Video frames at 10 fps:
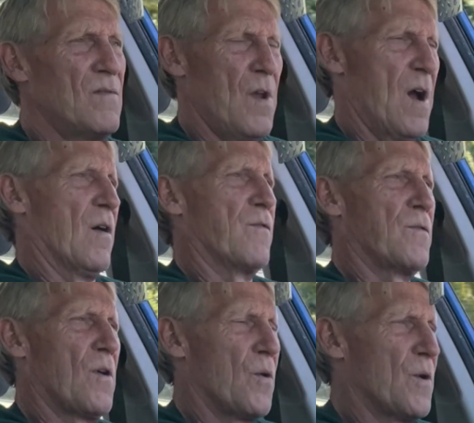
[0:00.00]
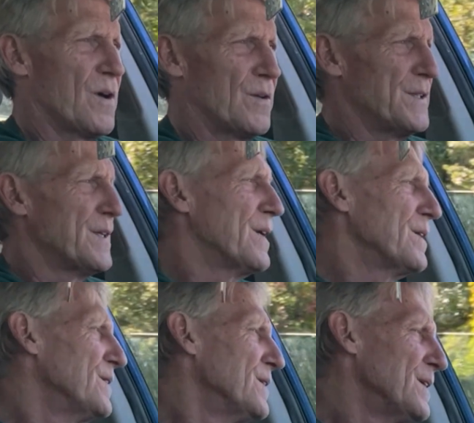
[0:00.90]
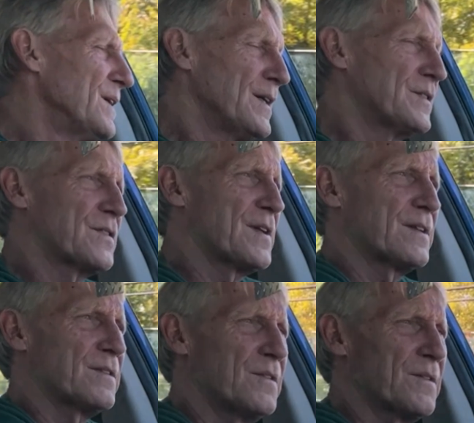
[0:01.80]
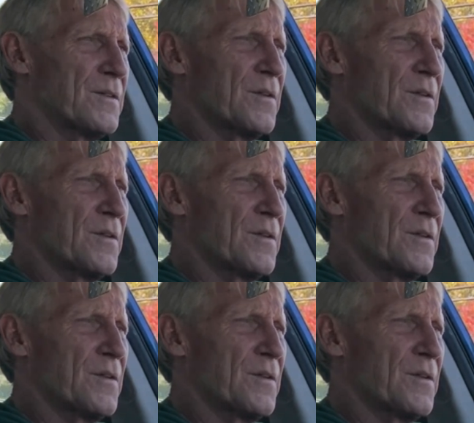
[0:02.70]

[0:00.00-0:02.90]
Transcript: Yeah. Oh hell yeah, it's death on a